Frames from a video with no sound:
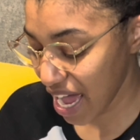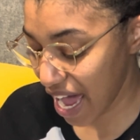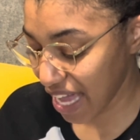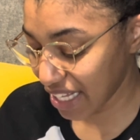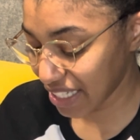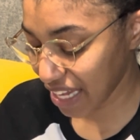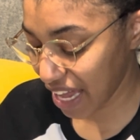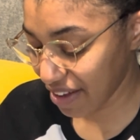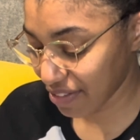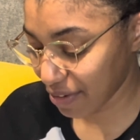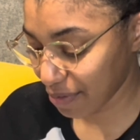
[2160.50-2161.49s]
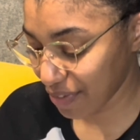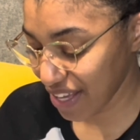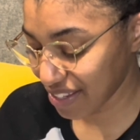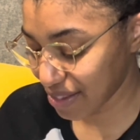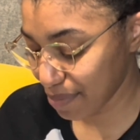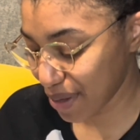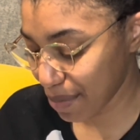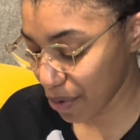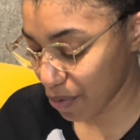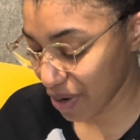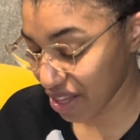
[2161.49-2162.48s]
I didn't have to face the
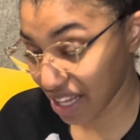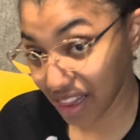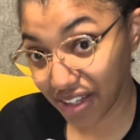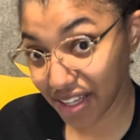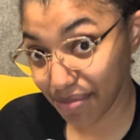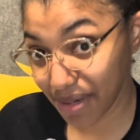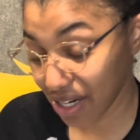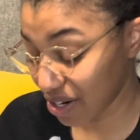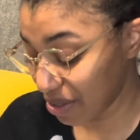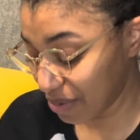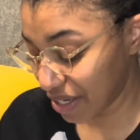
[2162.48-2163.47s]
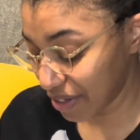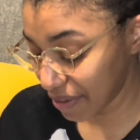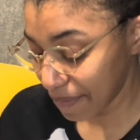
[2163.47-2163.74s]
people while they looked at my artwork.